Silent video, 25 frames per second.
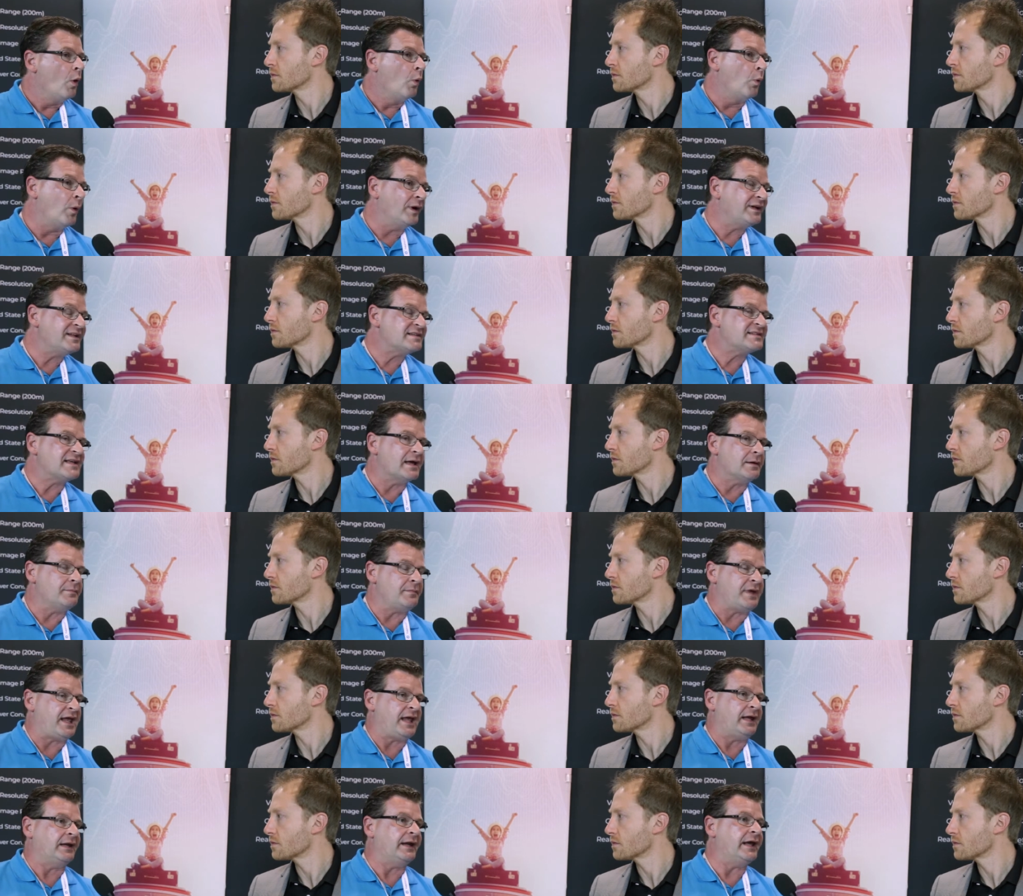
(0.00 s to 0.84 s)
Speaker 1: What does that
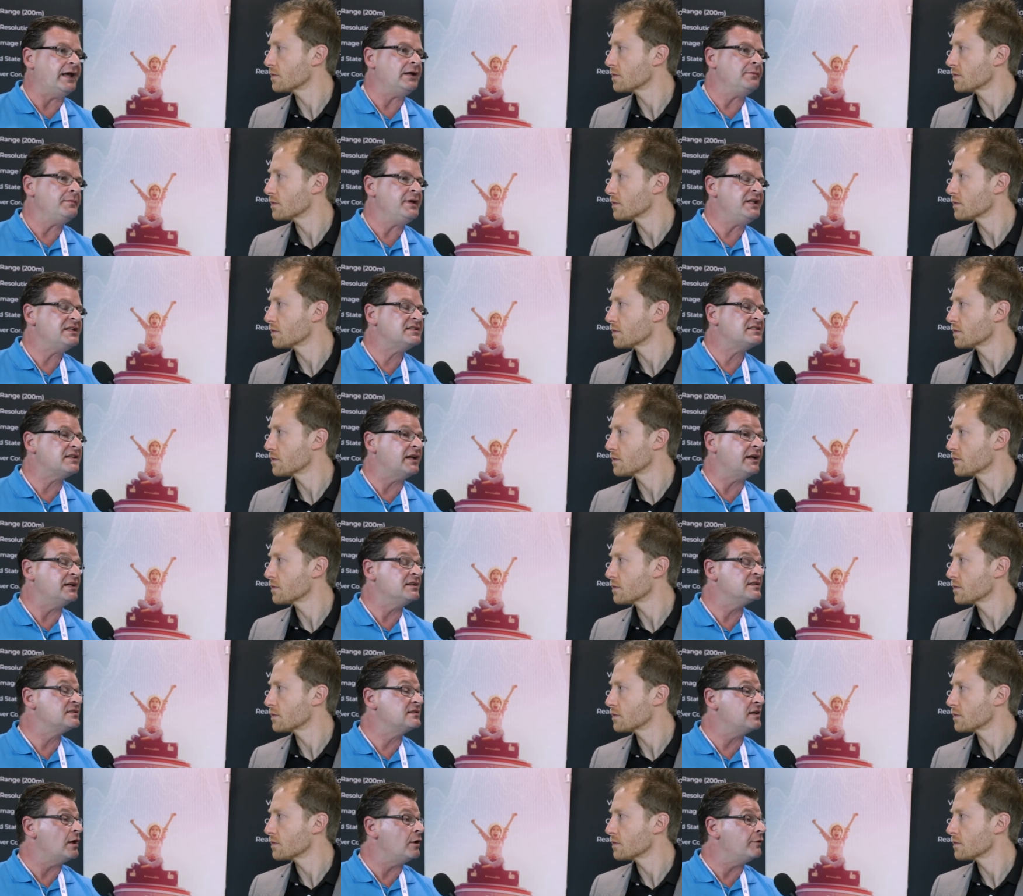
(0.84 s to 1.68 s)
mean? It means that
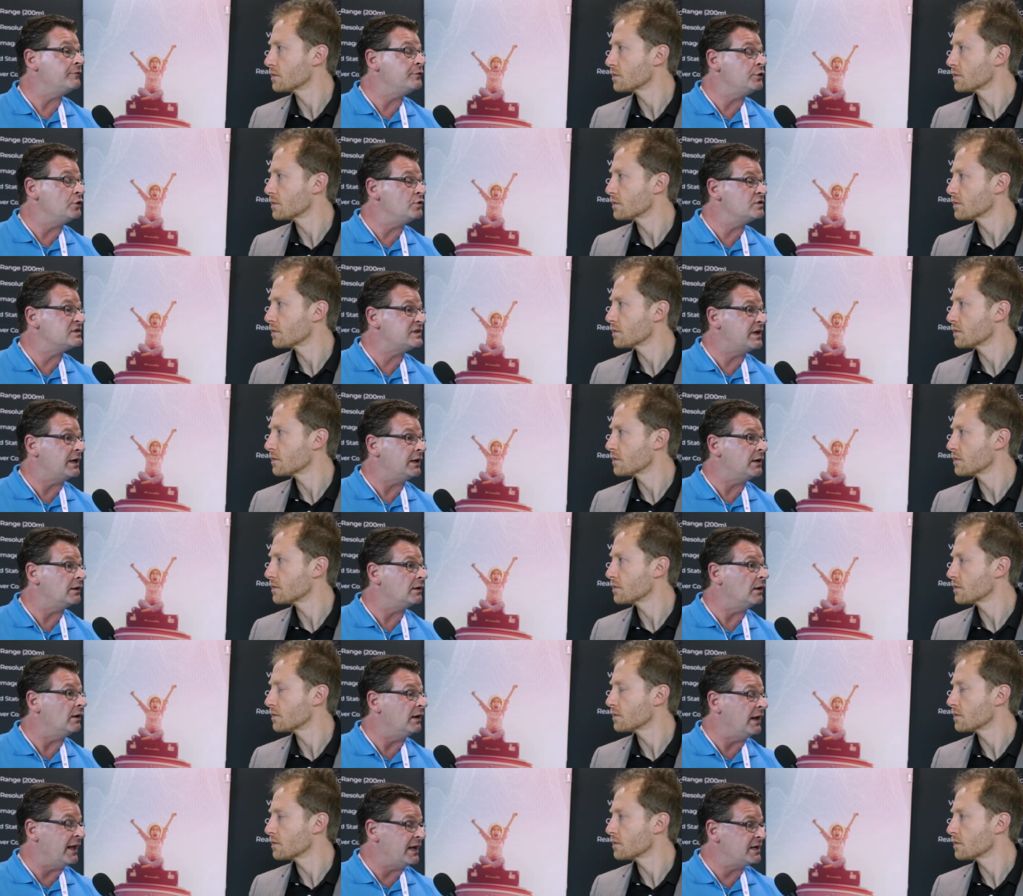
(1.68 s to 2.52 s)
instead of
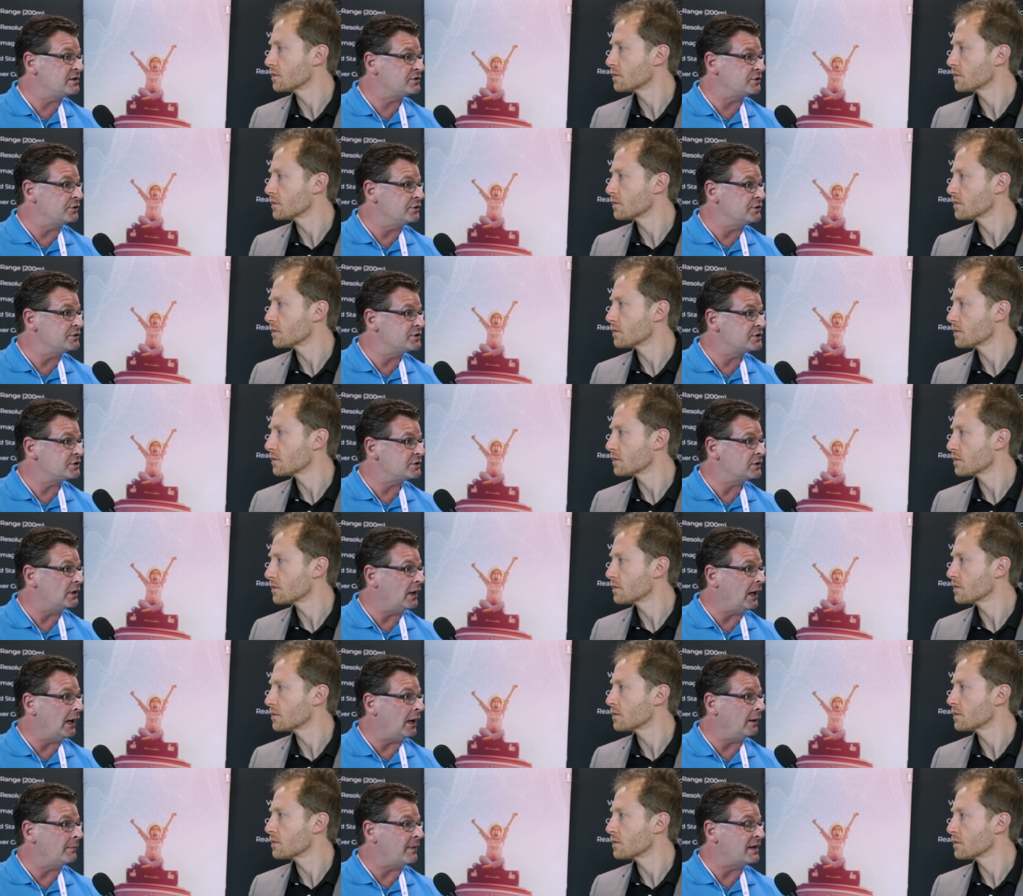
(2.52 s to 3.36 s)
using lasers
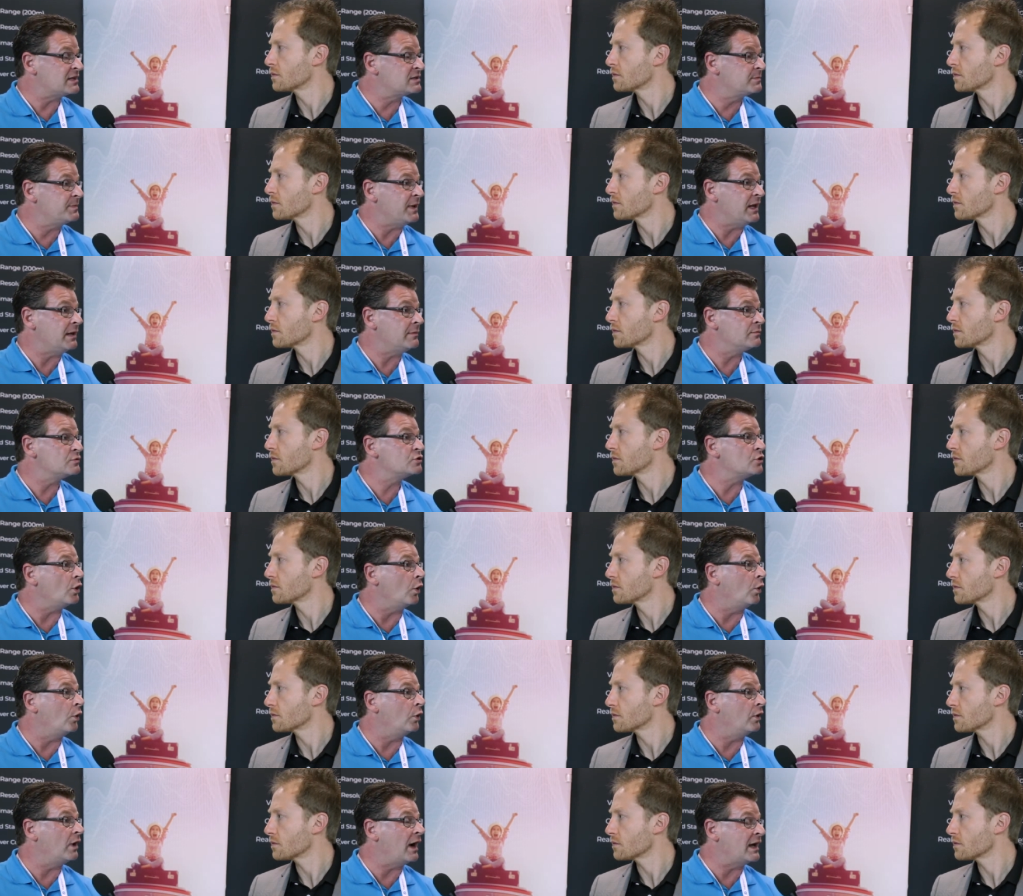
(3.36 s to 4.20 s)
as beams
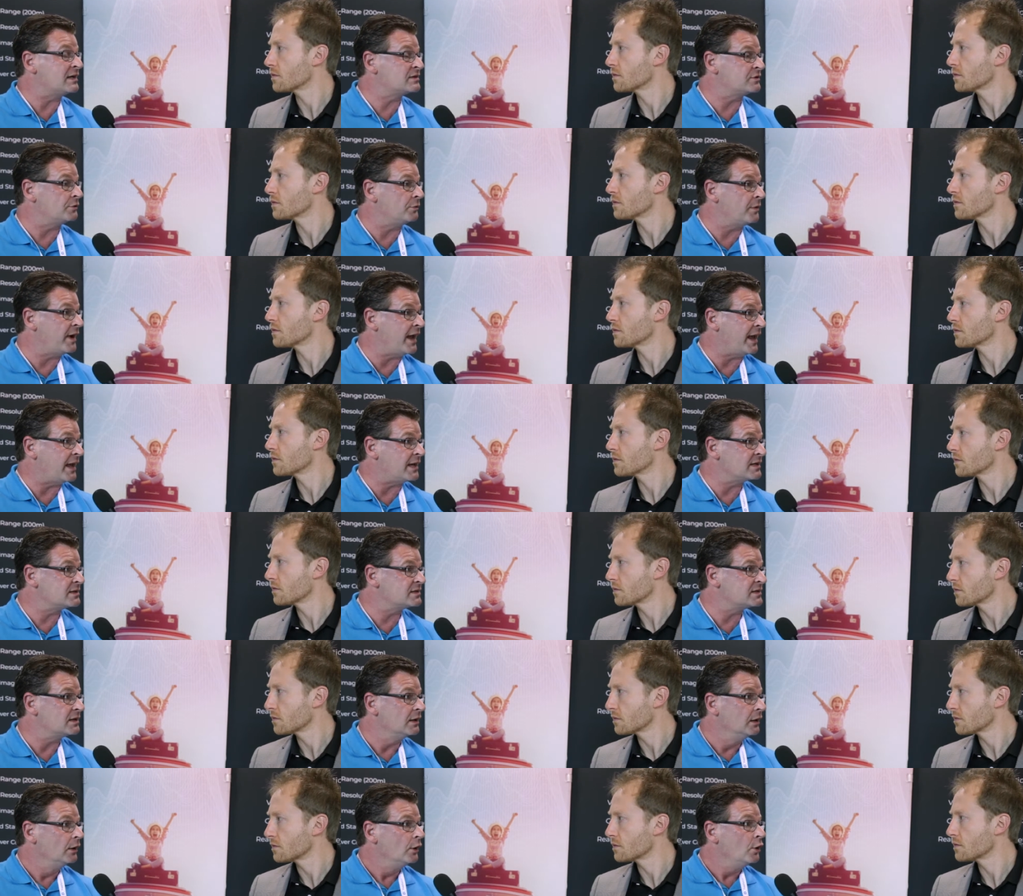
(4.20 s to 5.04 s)
or as
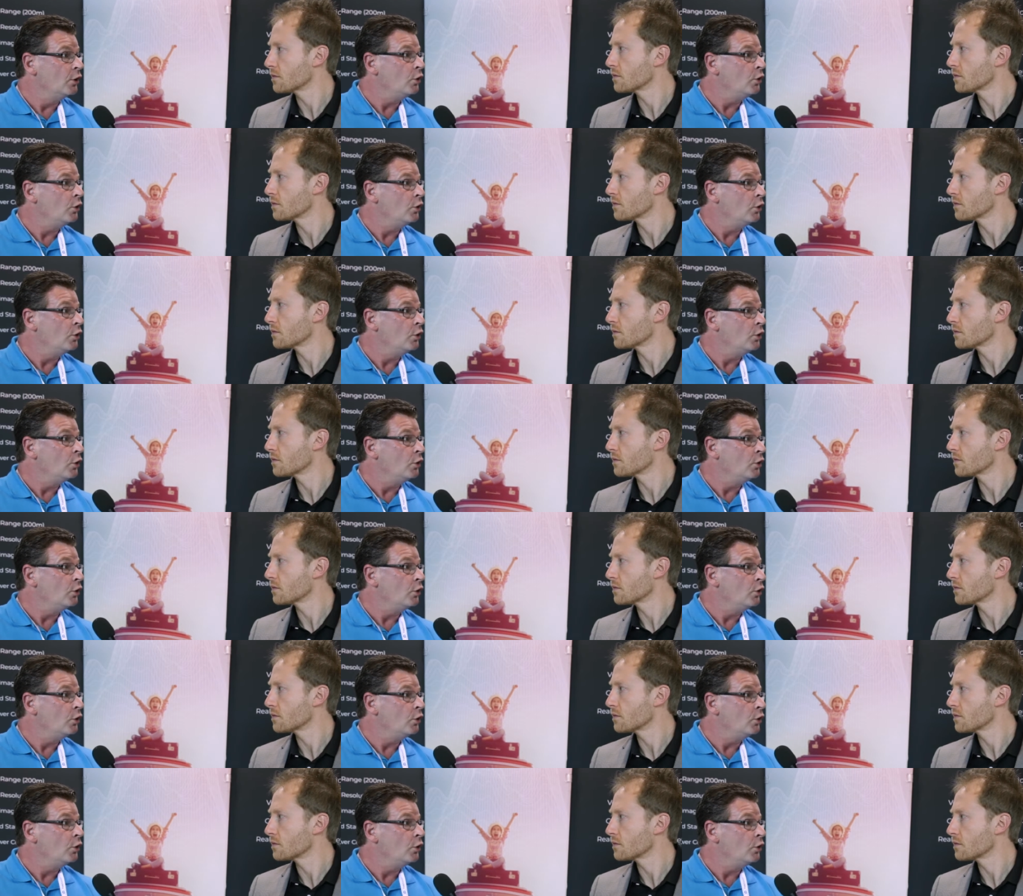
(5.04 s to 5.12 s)
arrays,